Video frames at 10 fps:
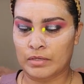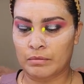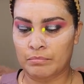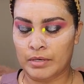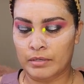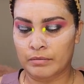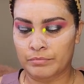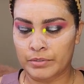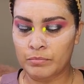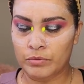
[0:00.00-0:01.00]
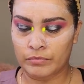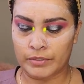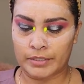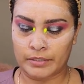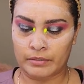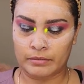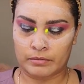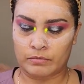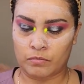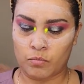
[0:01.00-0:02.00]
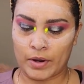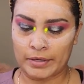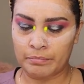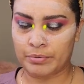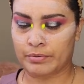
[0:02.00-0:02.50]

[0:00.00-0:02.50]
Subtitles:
a my makeup remover wipe